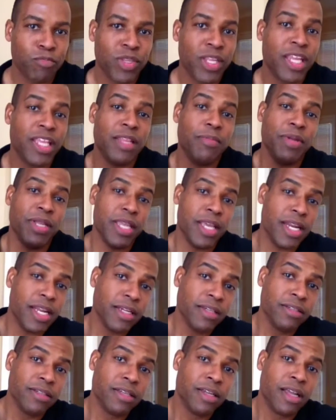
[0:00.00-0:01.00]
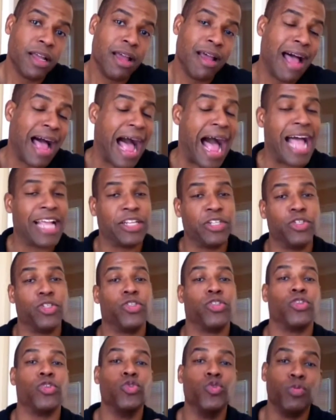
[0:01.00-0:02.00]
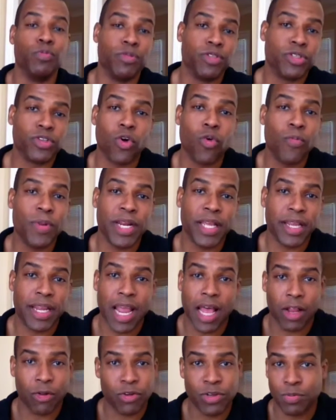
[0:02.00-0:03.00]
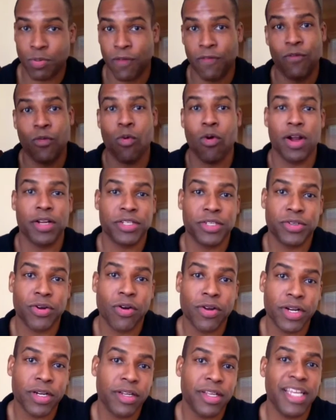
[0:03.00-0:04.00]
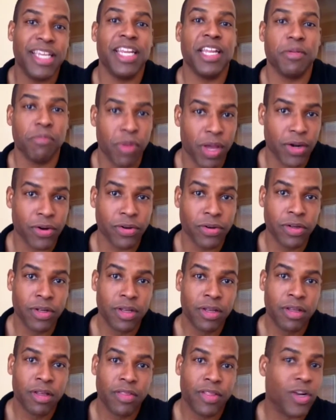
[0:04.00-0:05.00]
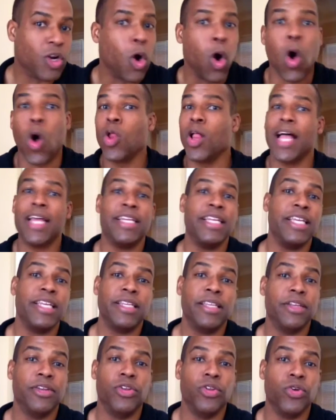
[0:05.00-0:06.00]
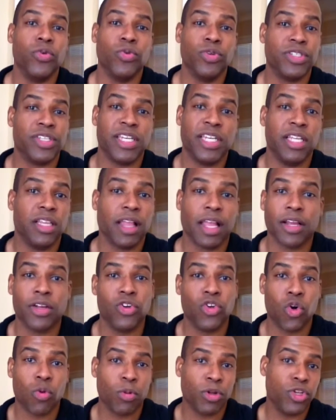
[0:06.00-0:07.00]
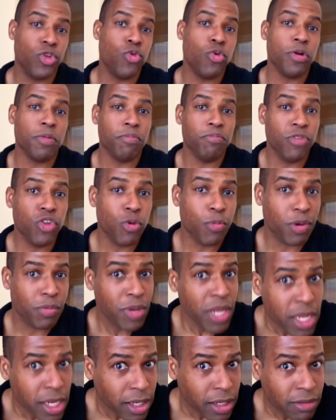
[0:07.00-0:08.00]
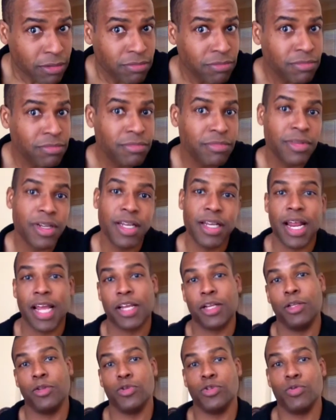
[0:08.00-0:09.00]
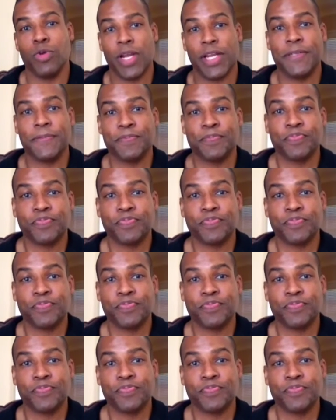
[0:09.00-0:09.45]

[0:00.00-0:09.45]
In the beginning, I consumed so many calories before I started eating better that all I needed to do was eat like a normal human being and I could lose weight.